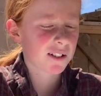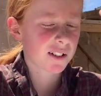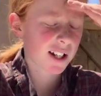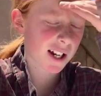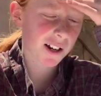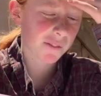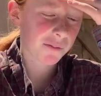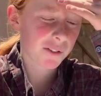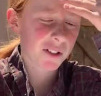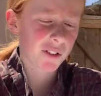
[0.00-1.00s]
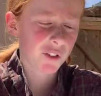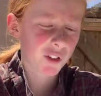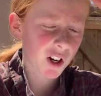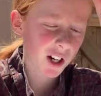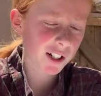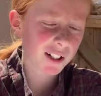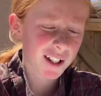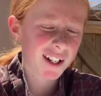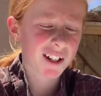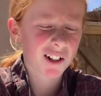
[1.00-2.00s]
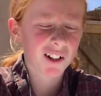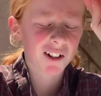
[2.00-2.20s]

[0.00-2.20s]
have not an acre,